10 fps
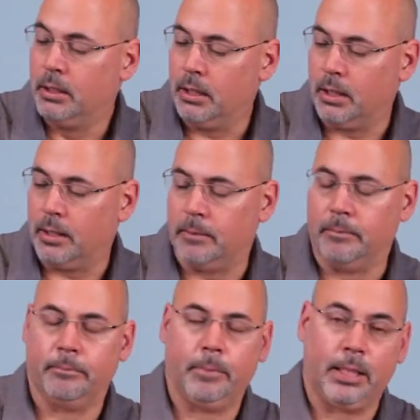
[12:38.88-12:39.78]

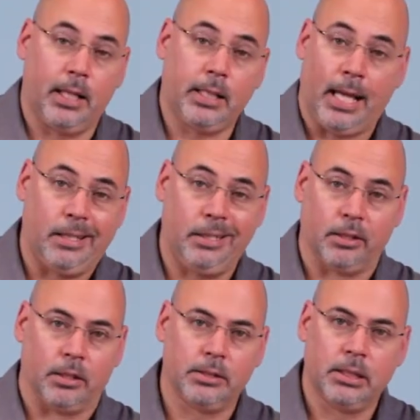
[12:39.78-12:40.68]
magnetic eddy
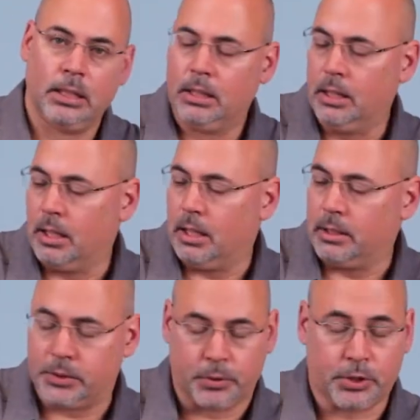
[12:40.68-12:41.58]
current.
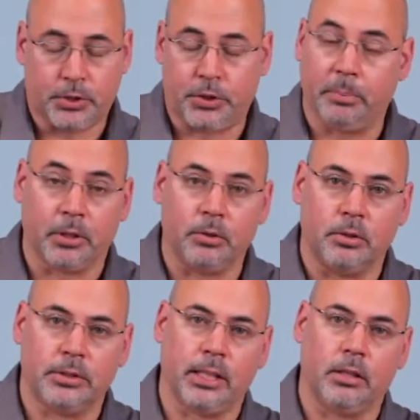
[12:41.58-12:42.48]
It's just super cool
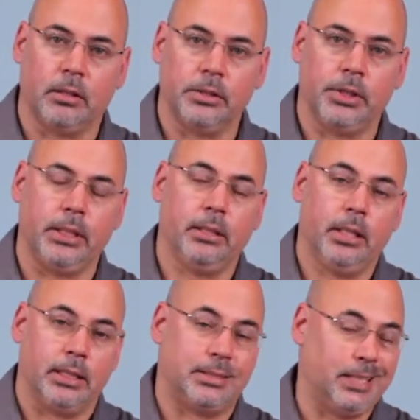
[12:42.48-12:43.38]
technology.
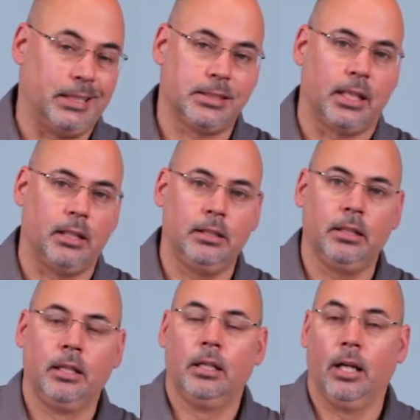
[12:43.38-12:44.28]
It's dead silent.
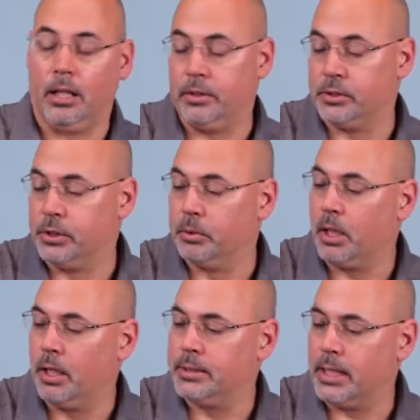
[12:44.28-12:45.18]
There's no
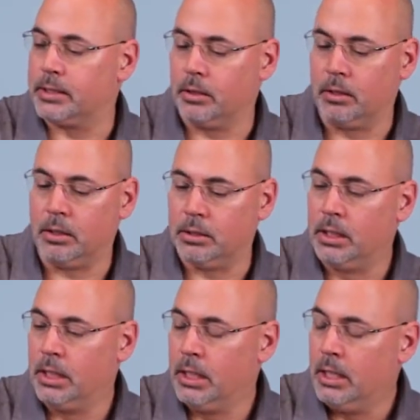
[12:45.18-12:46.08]
contact at all
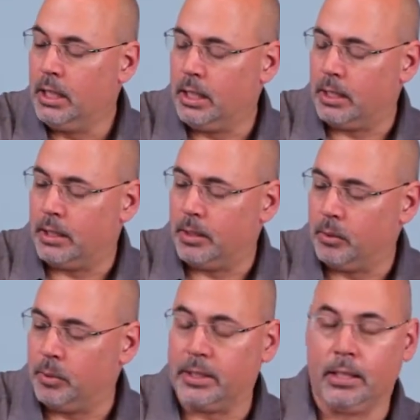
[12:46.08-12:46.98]

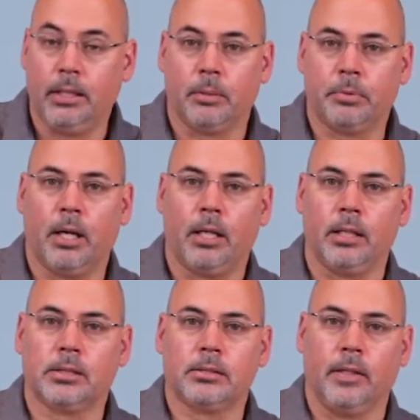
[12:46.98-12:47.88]
with any of the
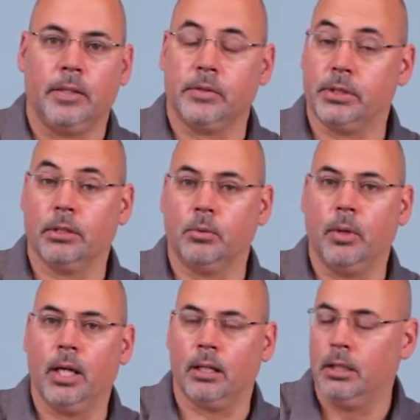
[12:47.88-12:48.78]
products, and there's zero
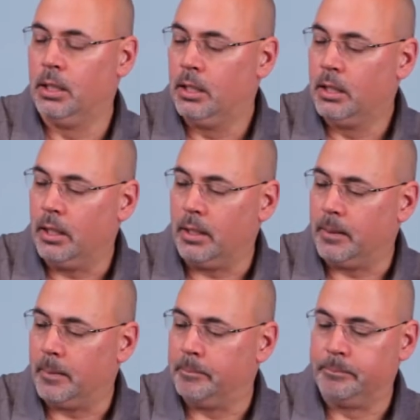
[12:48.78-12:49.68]
wear.
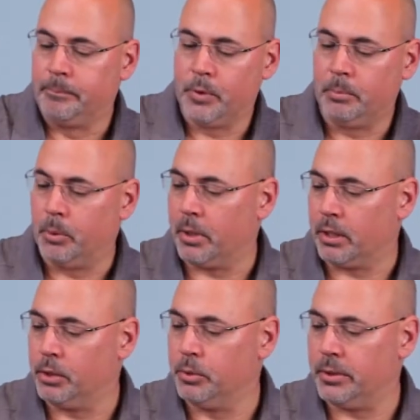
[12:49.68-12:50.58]
But one of
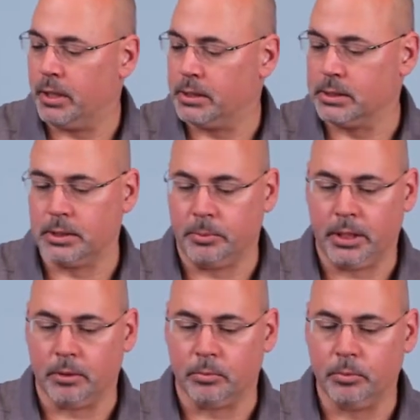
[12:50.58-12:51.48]
the cool things is that we
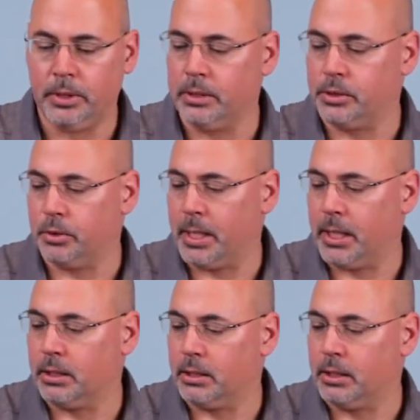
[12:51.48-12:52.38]
can really
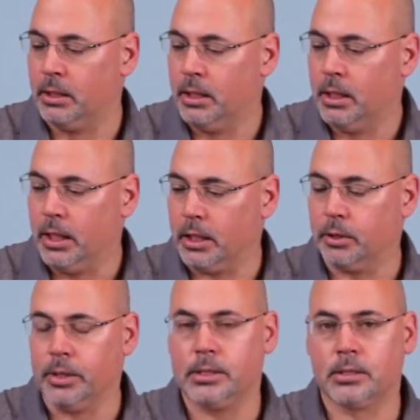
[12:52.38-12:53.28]
dramatically
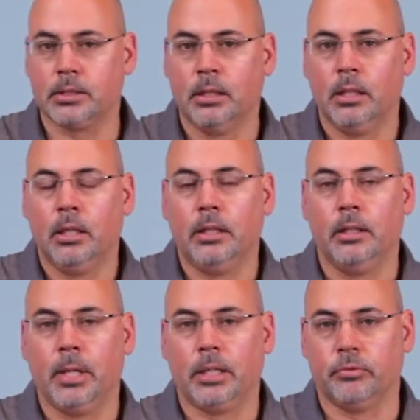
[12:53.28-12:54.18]
increase the
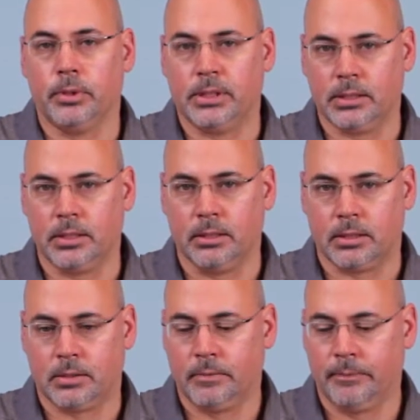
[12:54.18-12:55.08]
amount of
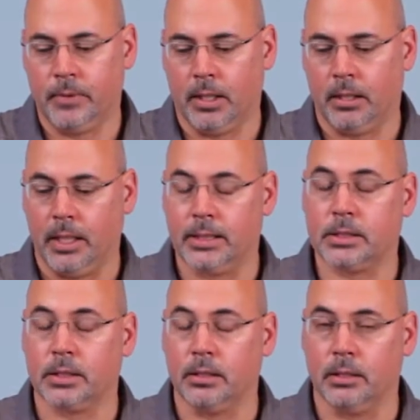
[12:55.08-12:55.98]
resistance, and
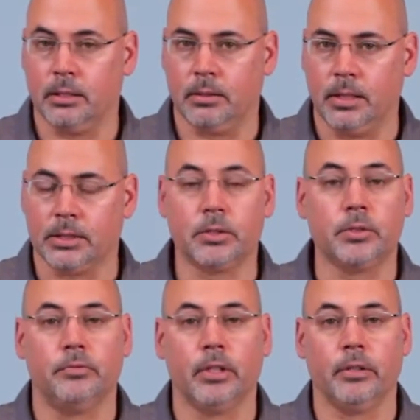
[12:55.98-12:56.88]
it's also
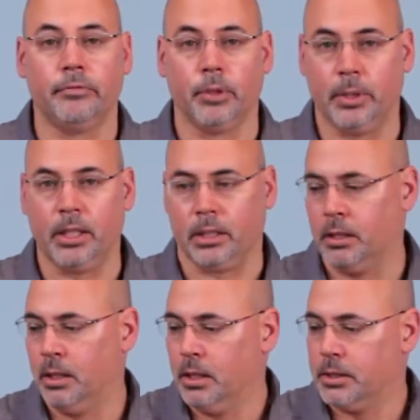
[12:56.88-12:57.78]
very fluidic.
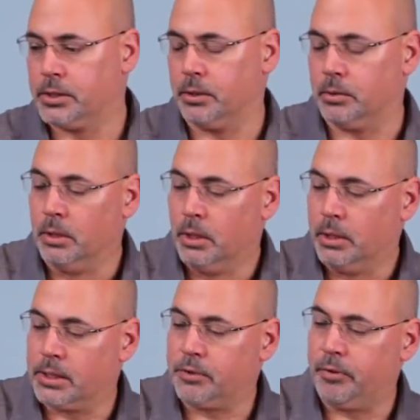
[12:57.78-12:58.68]
So
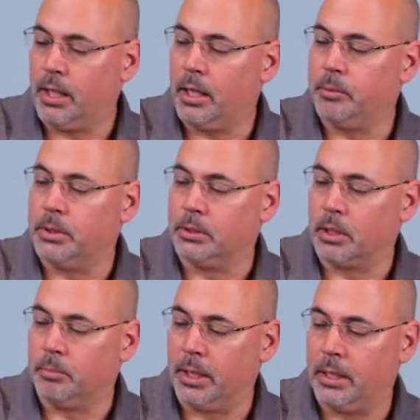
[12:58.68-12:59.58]
this flywheel
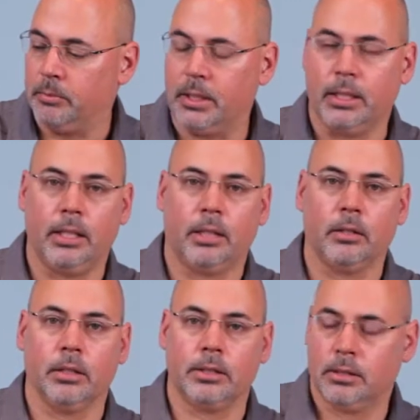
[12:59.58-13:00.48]
combined with the eddy
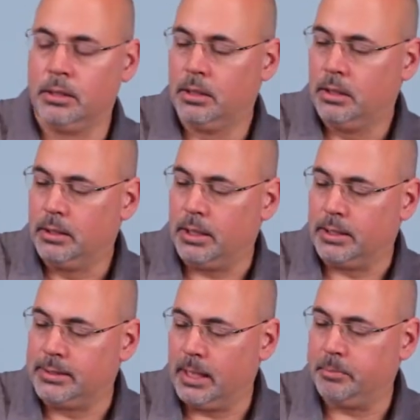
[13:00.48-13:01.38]
current
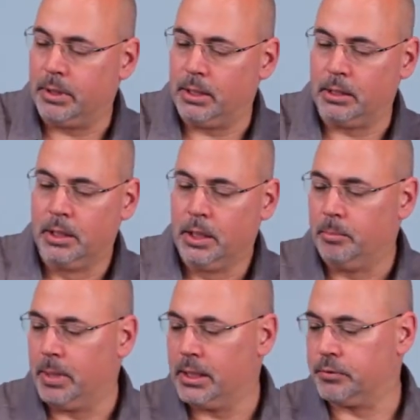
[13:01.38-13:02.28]
dampening
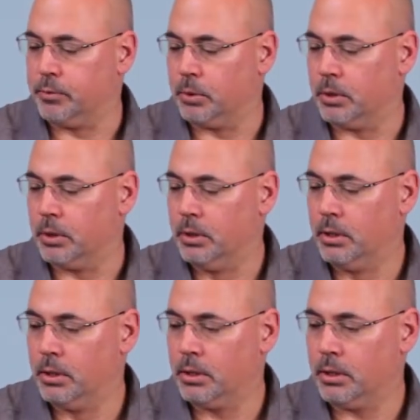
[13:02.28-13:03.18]
makes for
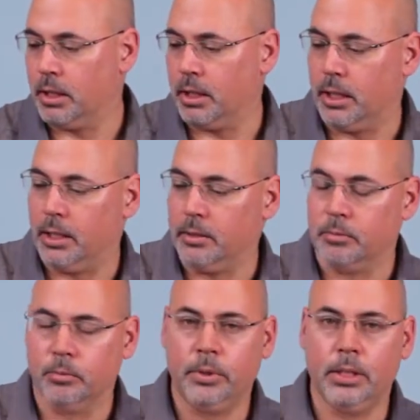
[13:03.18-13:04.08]
a
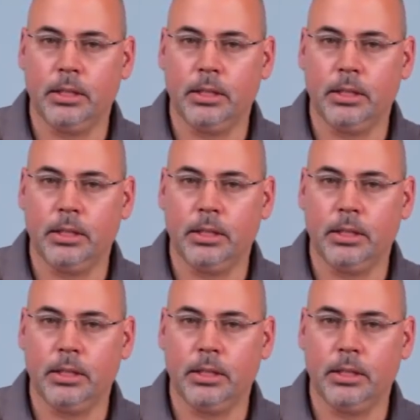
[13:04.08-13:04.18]
really